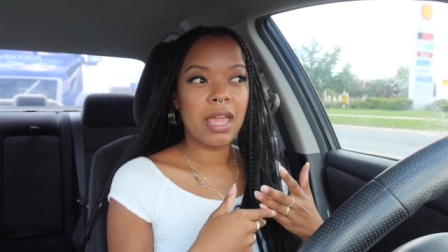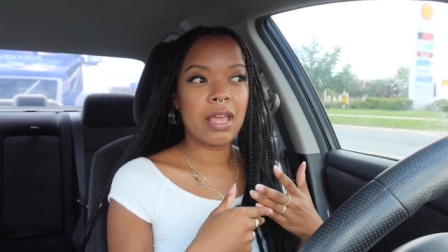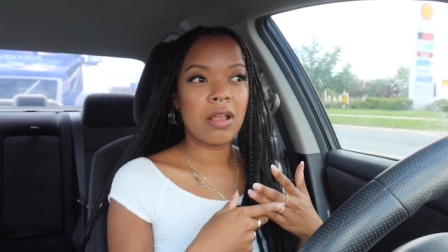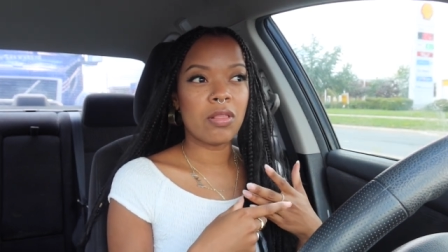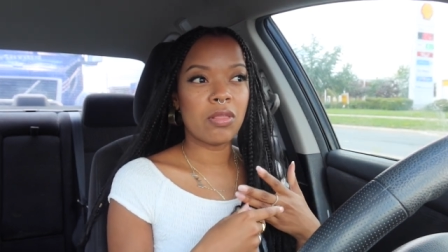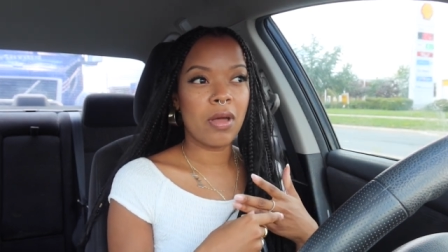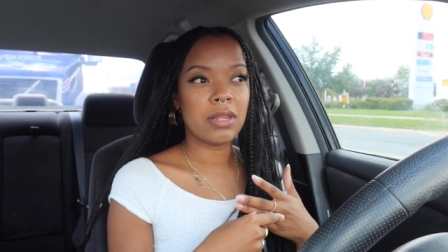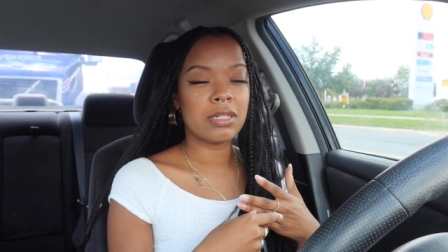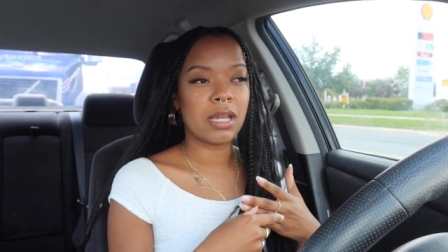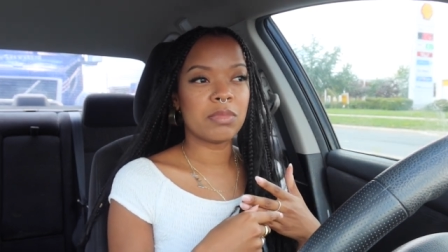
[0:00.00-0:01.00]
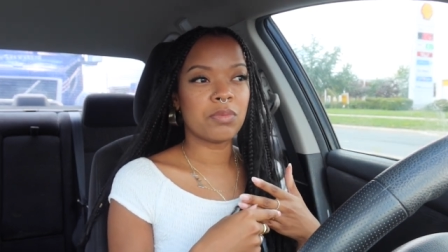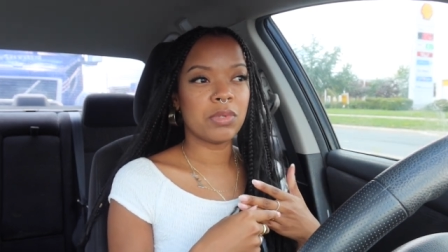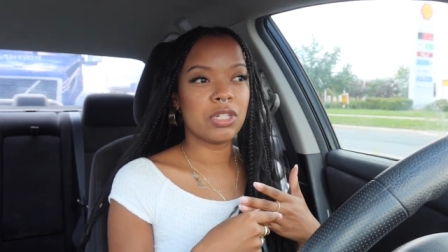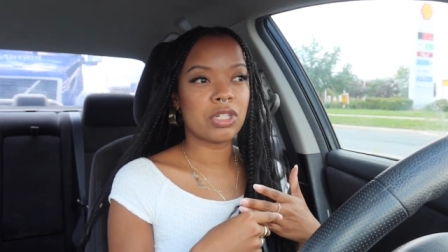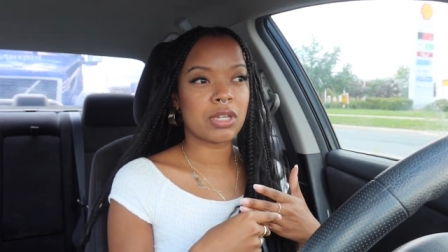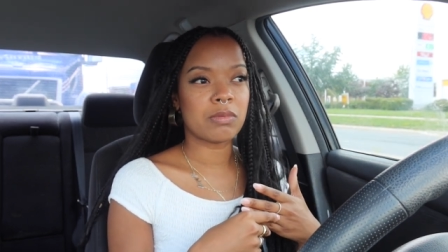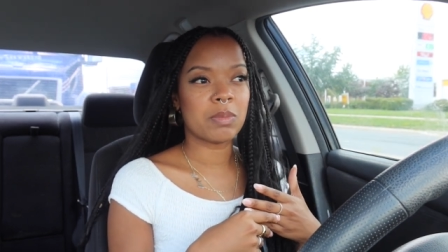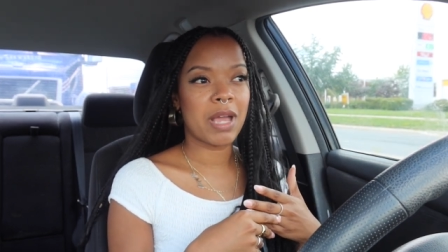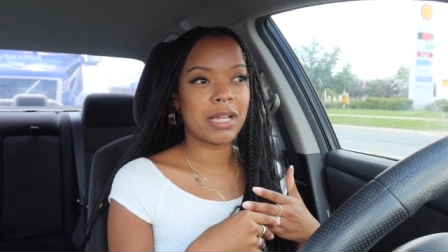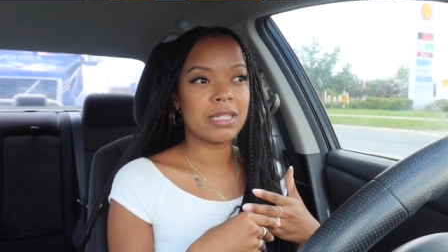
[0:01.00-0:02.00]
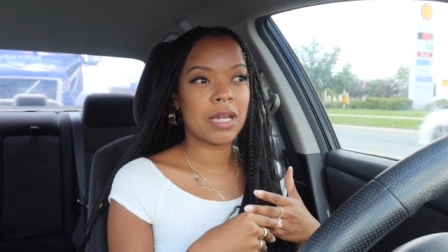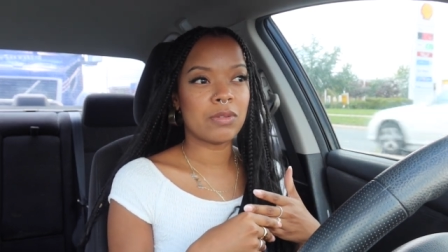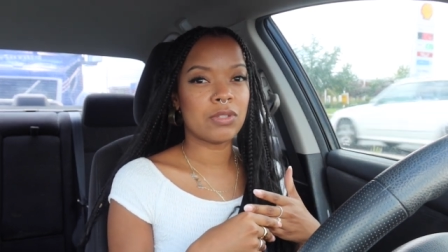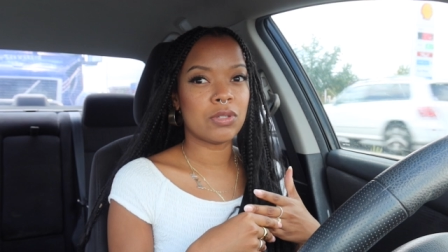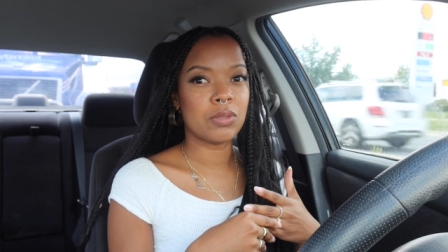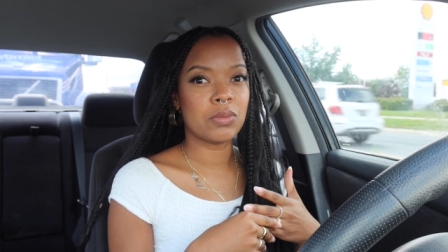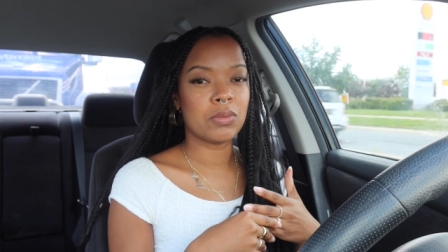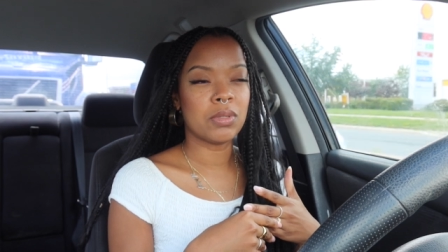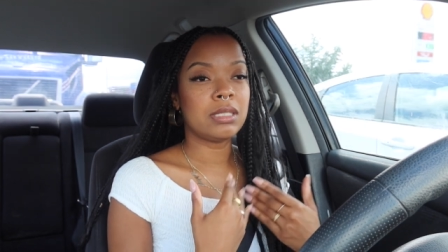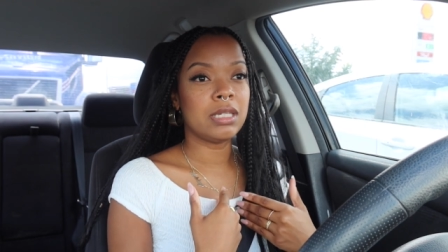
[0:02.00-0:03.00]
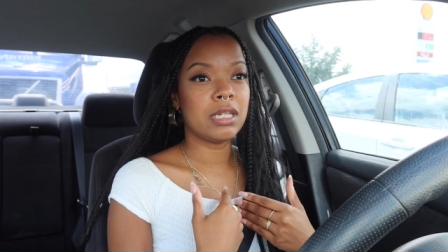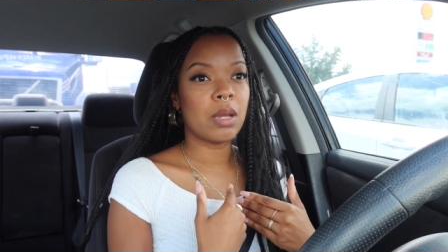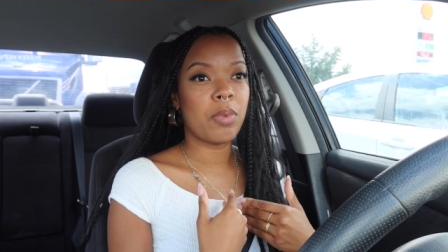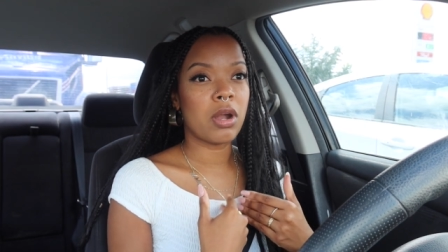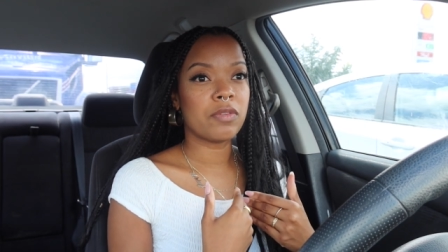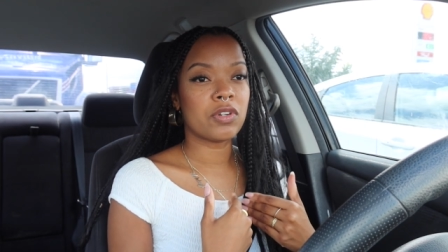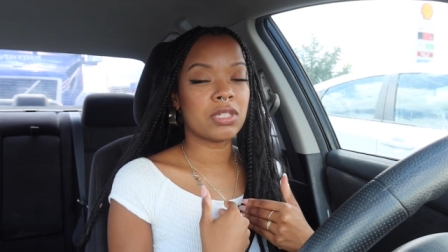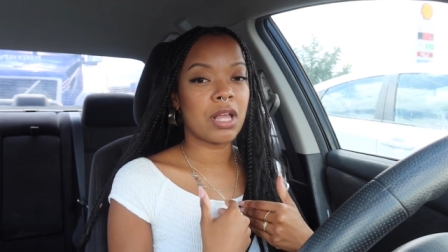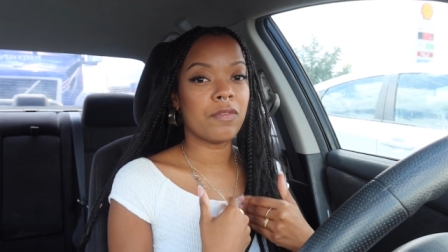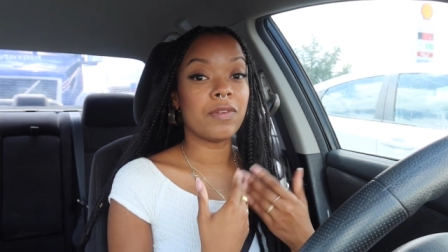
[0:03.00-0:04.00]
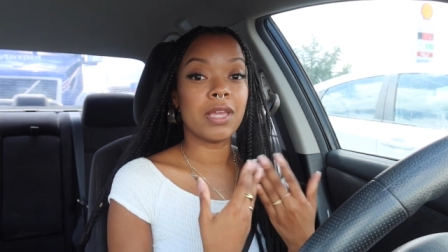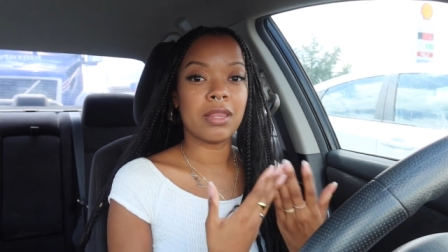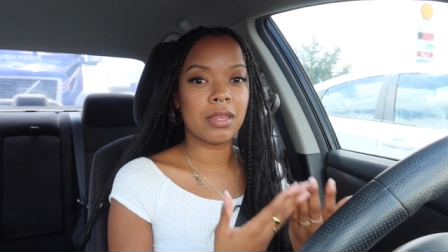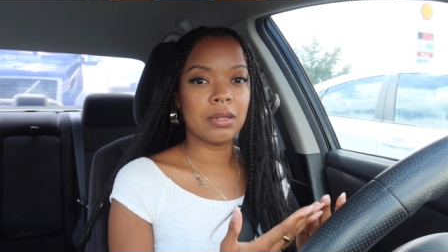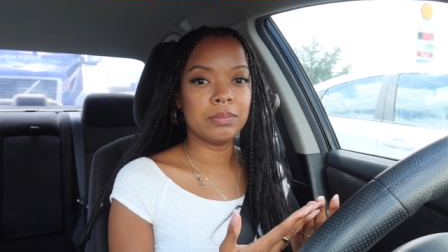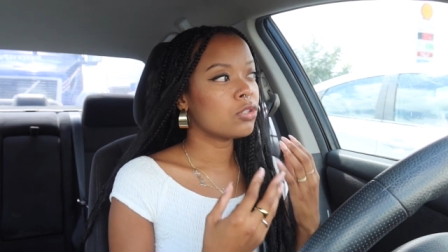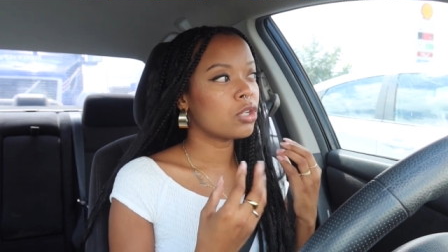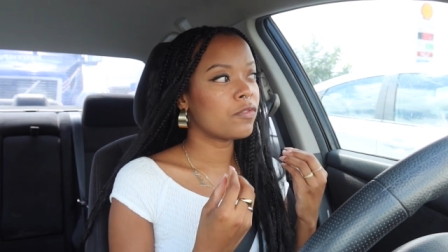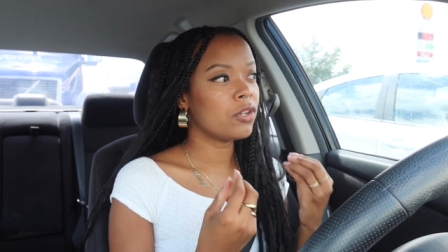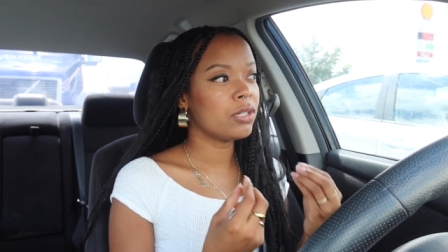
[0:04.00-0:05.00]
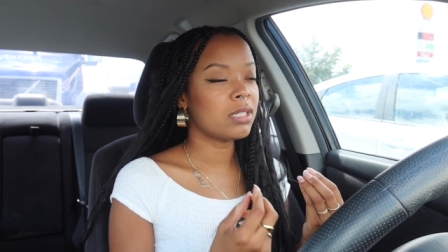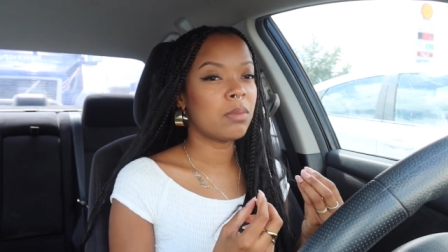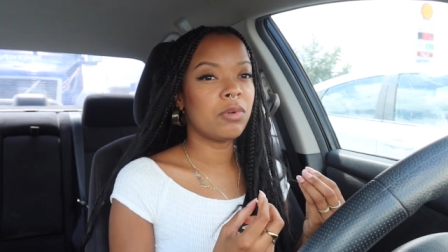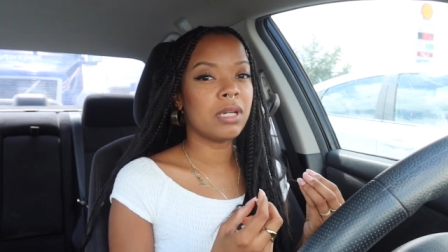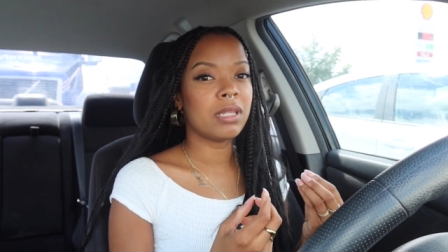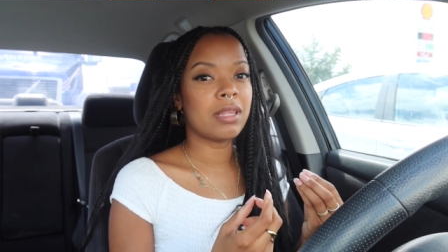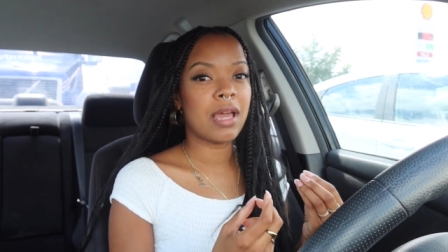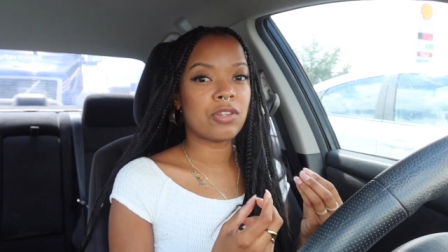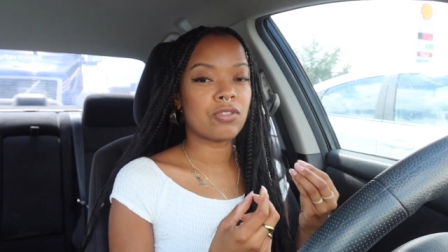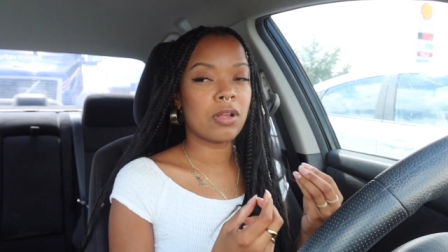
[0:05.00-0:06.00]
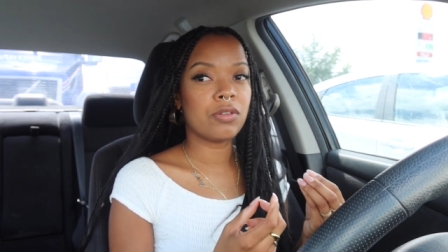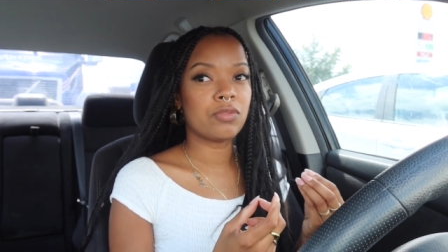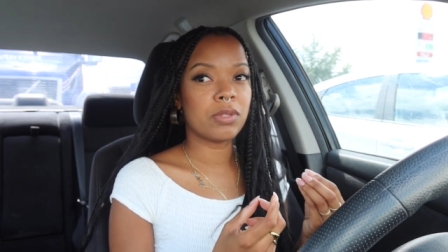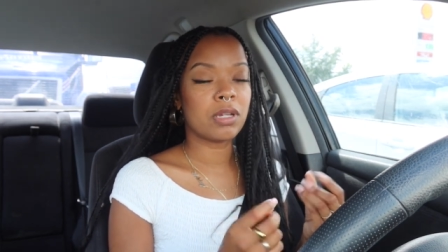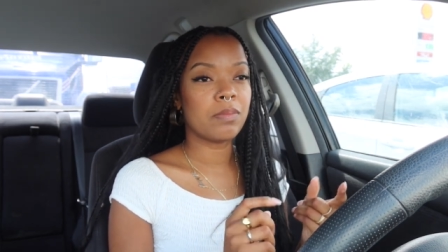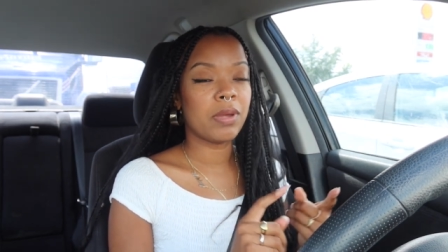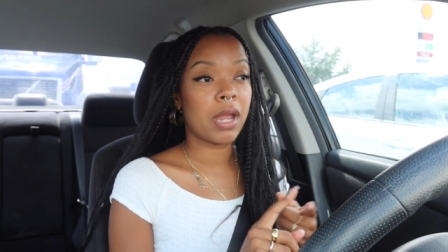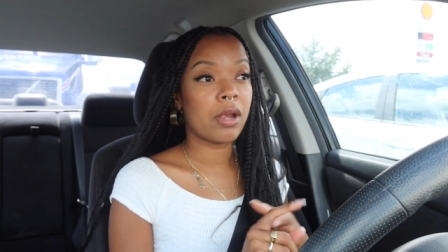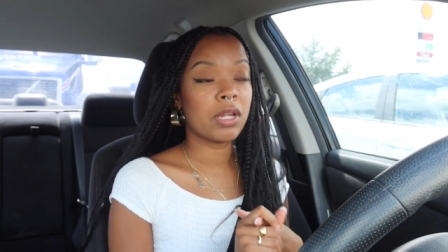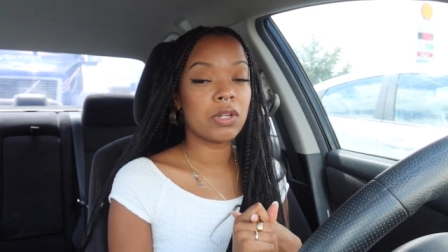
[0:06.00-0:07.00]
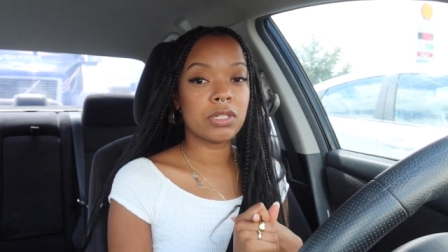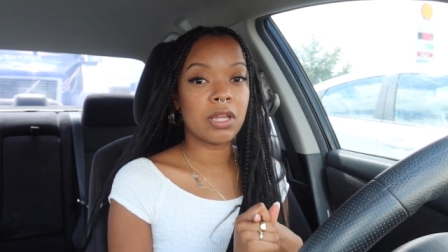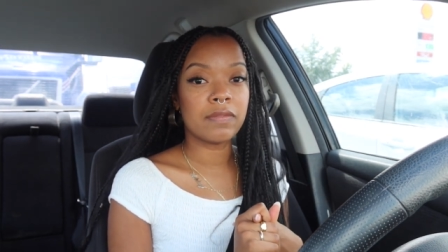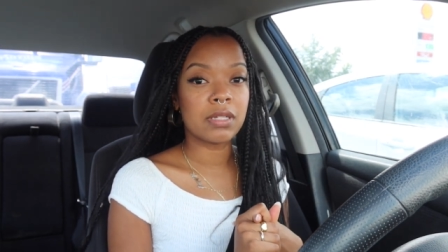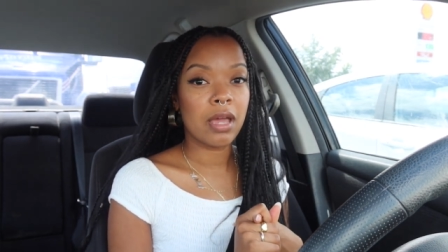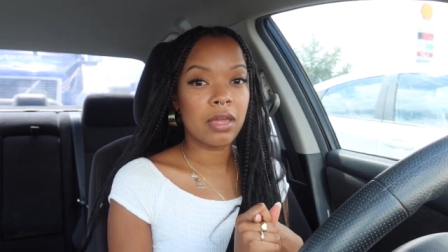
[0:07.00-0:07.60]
And a lot of the times it really just comes back down to seeing a part of yourself in them. So if you're someone that struggles with comparing yourself to